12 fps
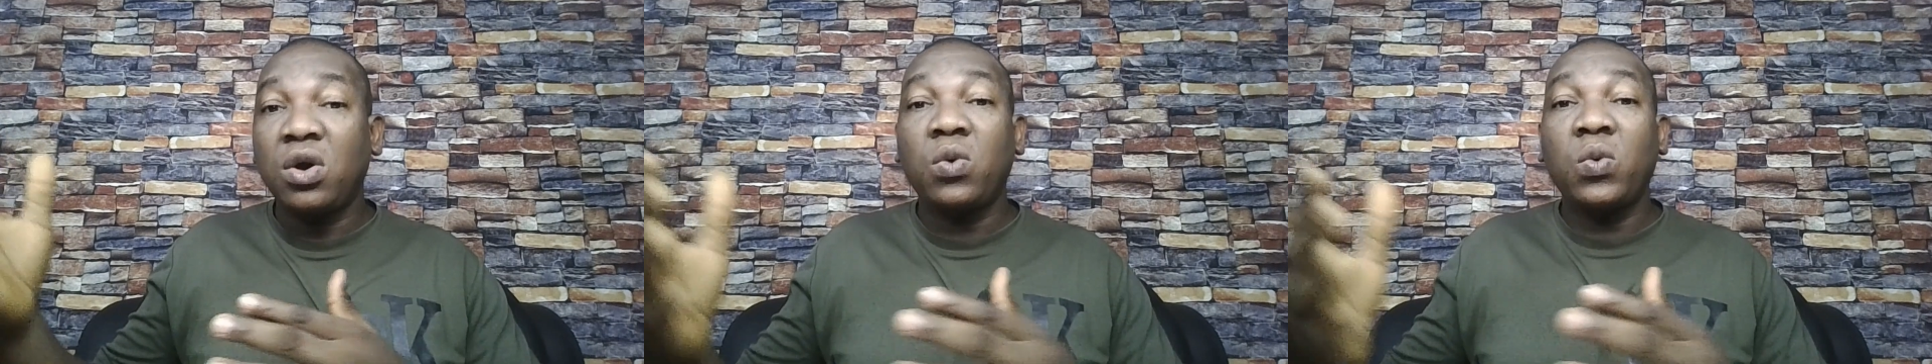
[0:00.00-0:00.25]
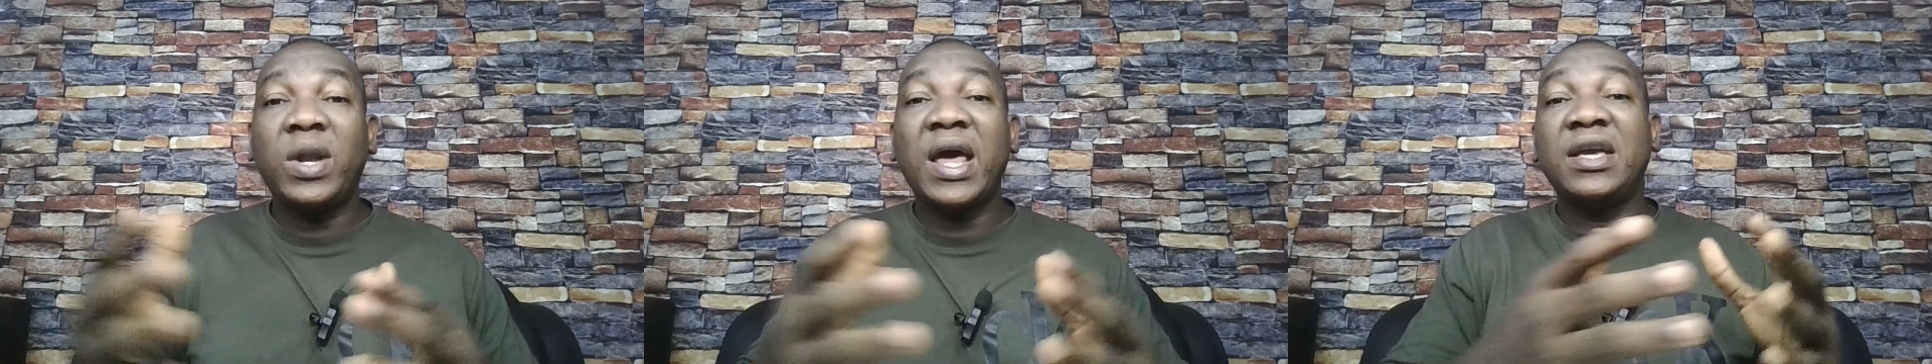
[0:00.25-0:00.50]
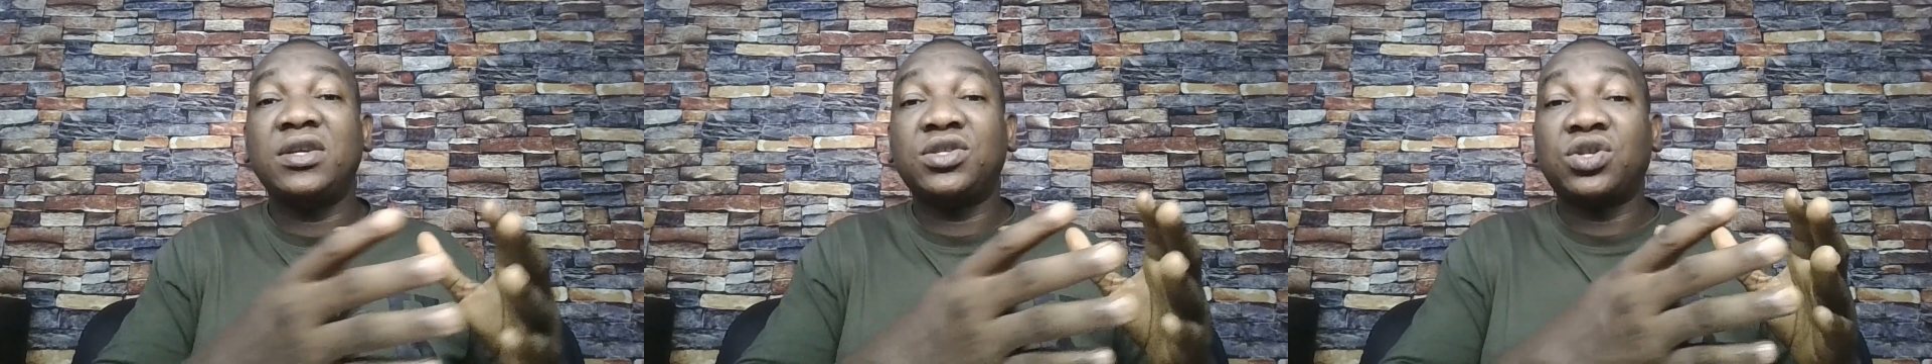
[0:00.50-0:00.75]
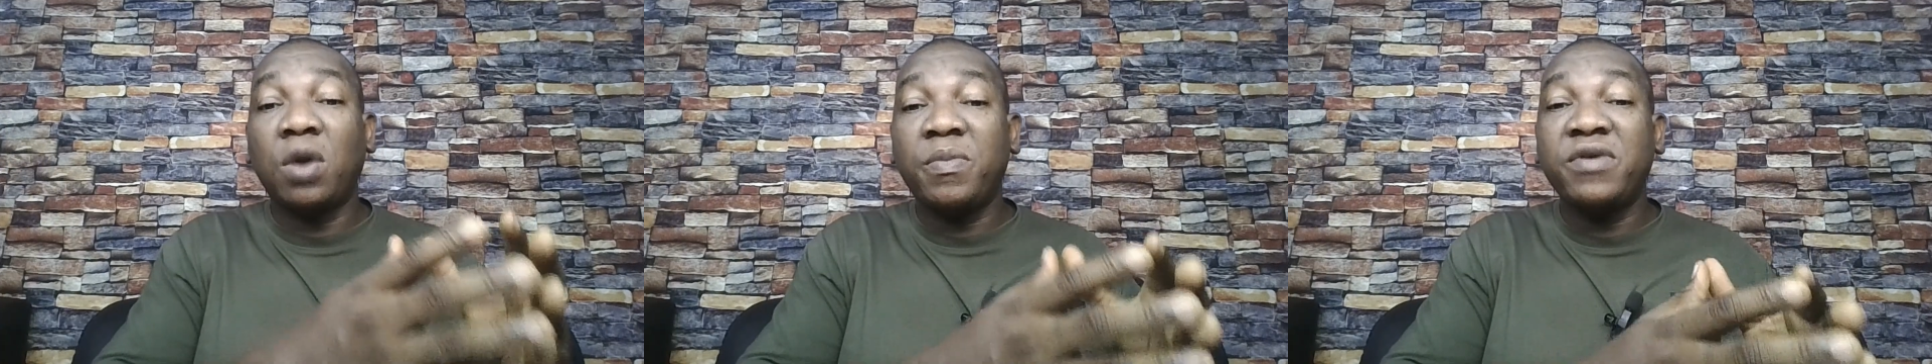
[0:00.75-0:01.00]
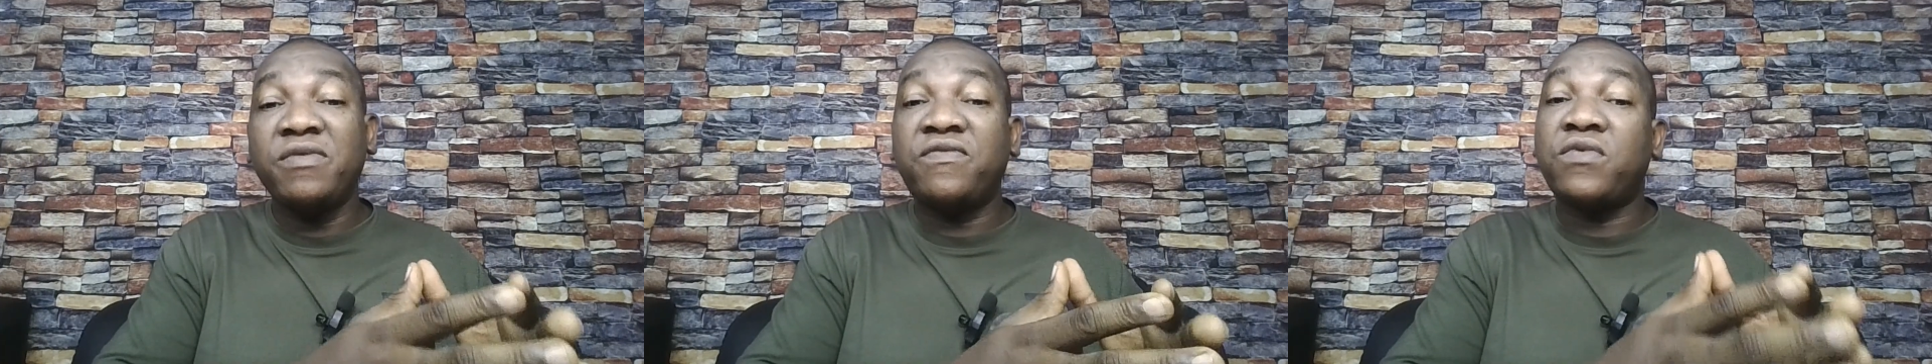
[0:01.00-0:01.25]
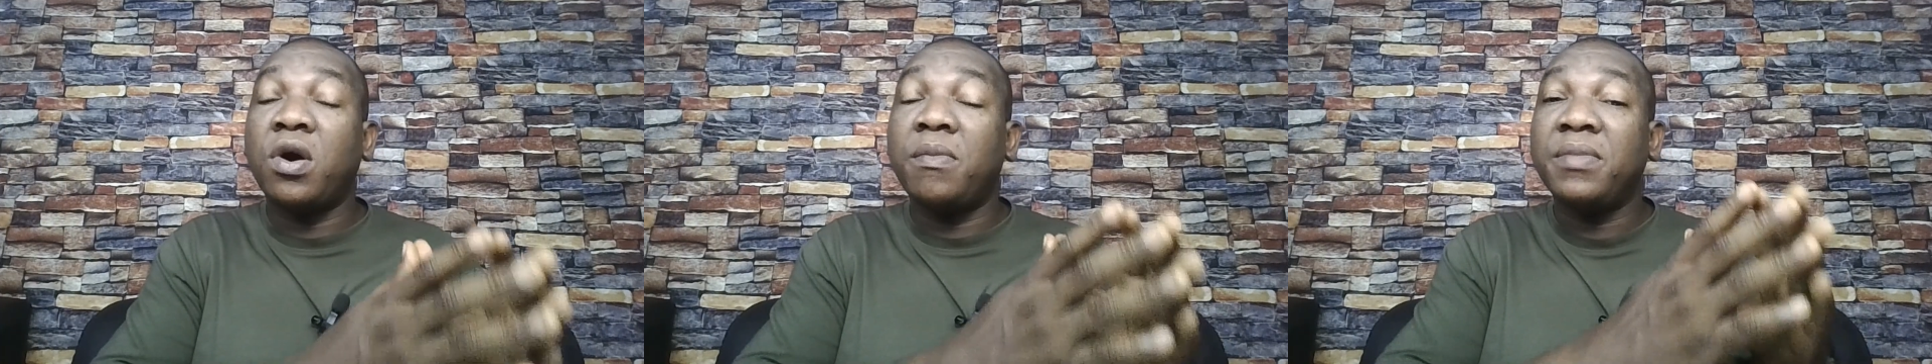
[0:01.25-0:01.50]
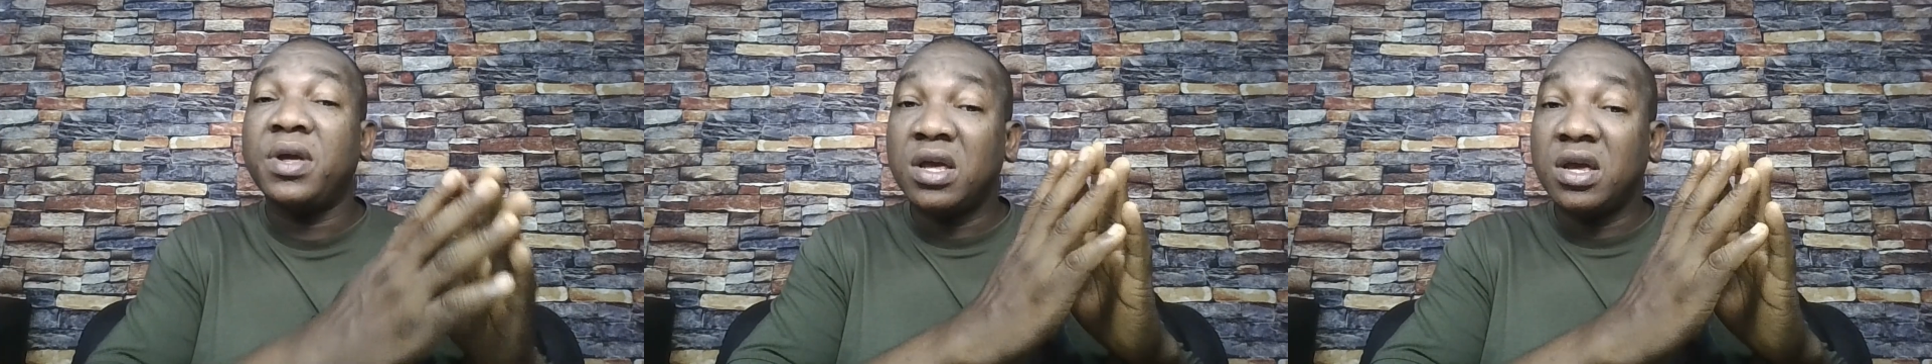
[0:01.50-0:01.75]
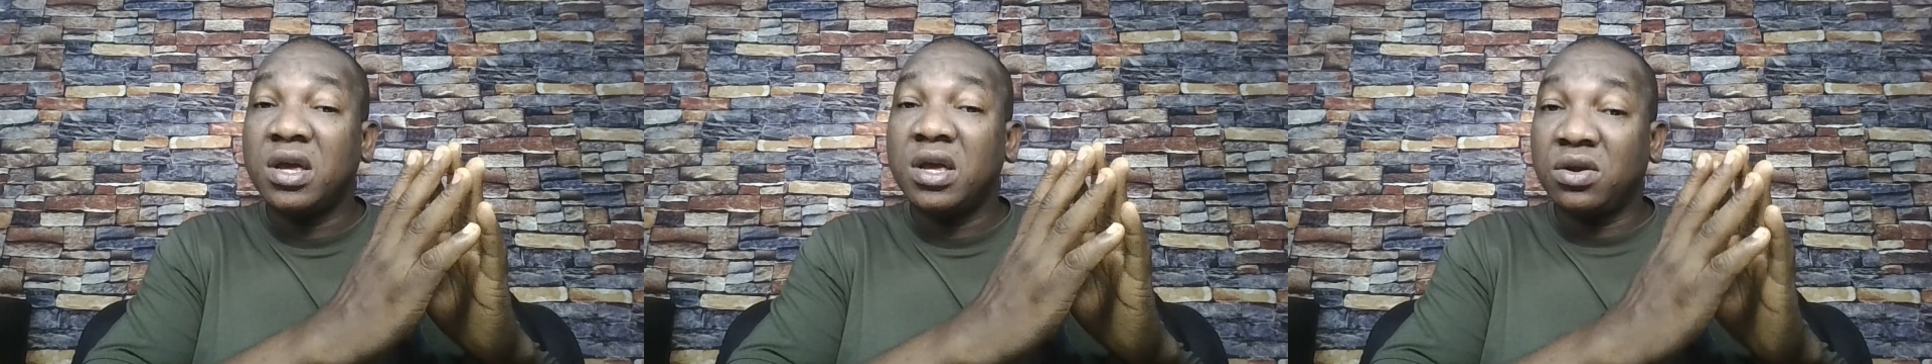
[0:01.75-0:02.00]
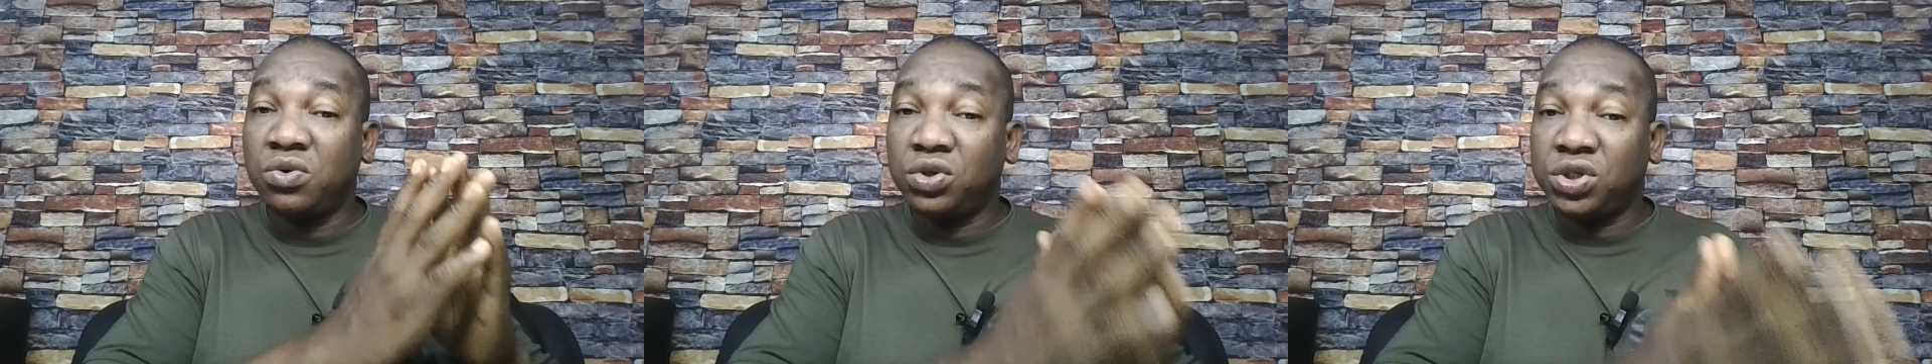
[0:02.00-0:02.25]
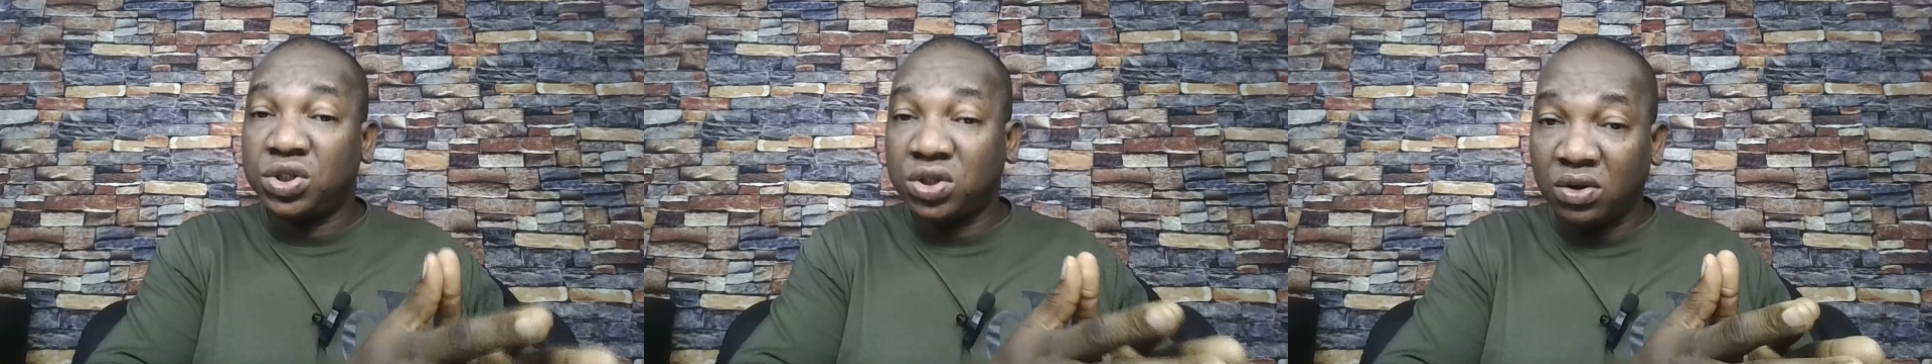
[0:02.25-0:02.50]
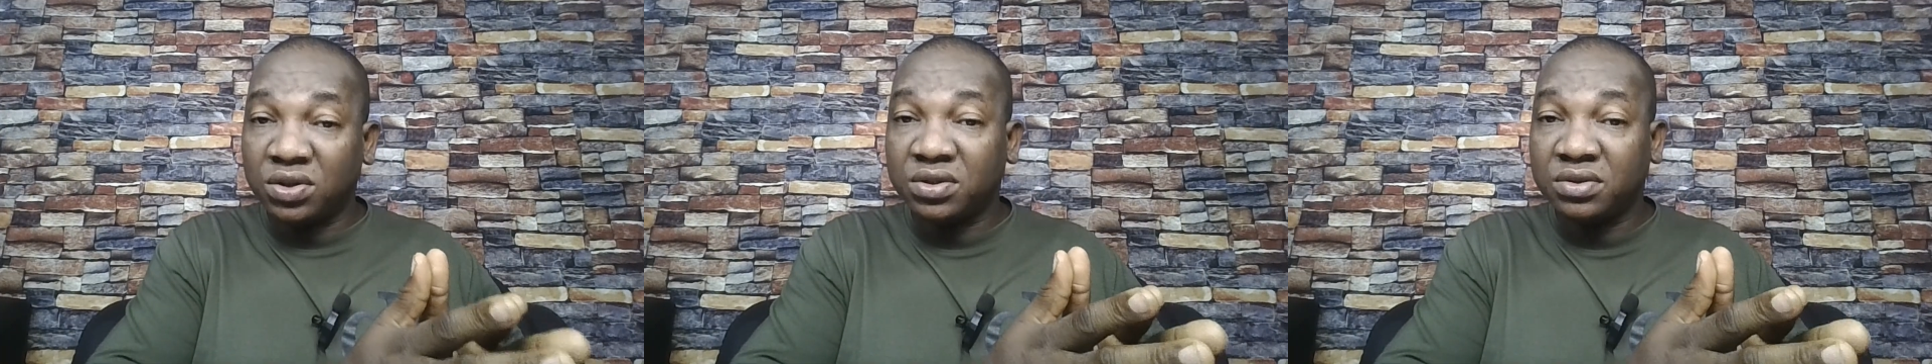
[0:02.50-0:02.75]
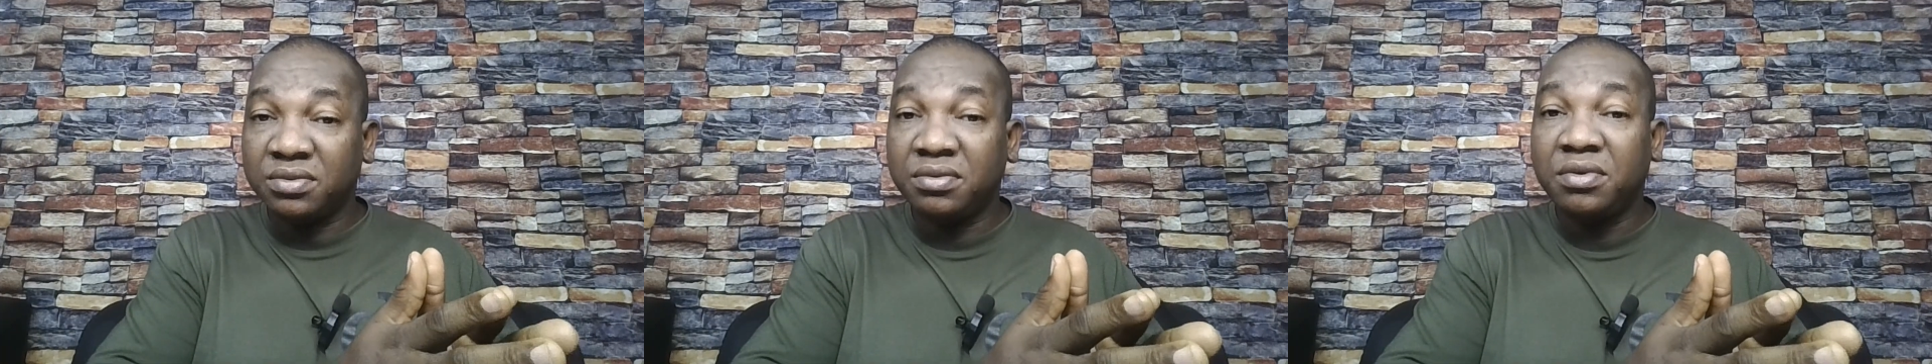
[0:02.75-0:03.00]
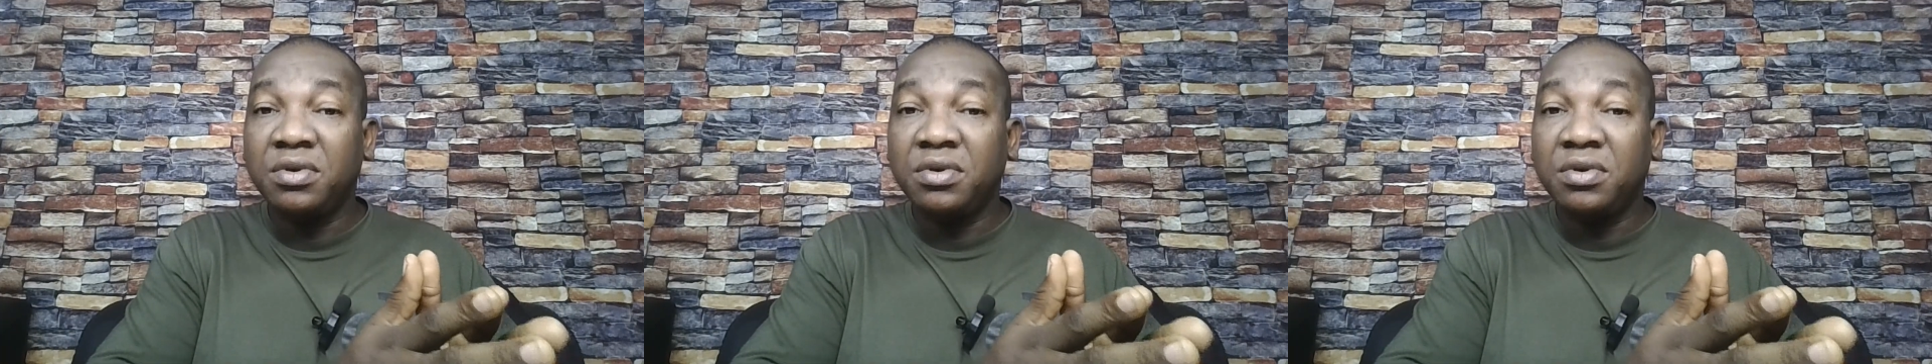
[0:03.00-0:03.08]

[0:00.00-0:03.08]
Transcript: whether it's coming from a good source